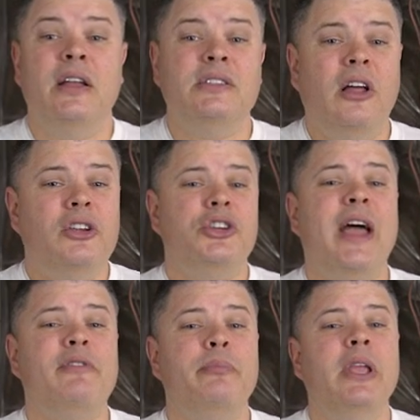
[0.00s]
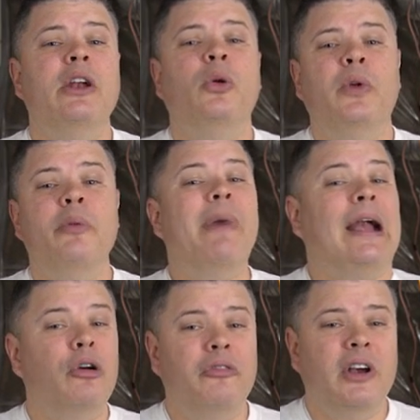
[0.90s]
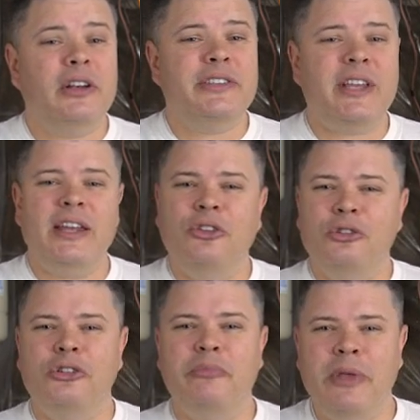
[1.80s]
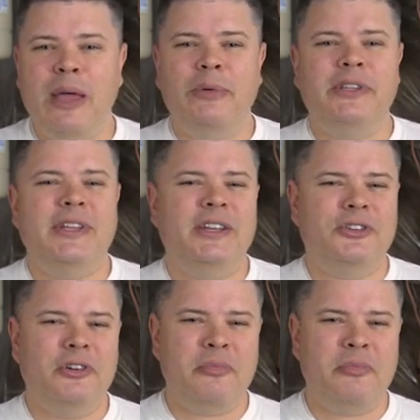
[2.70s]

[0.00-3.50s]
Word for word: As long as you have a meter with a microfarad setting, you should be able to test your